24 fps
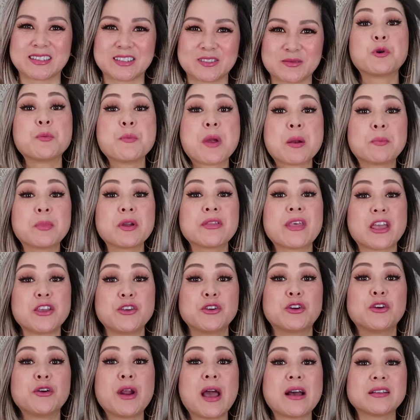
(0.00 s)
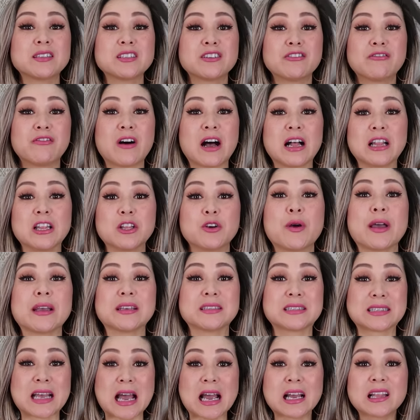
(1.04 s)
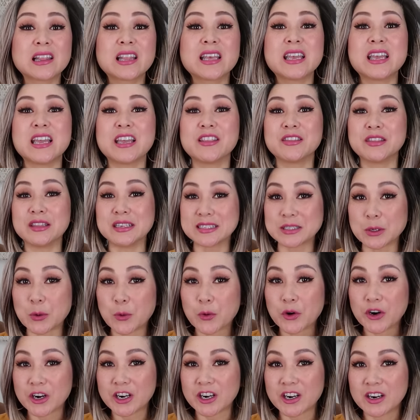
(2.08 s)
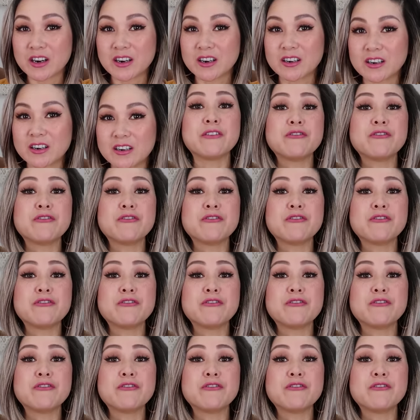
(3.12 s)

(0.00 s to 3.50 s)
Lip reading: Remember that you don't have to follow exactly in this order.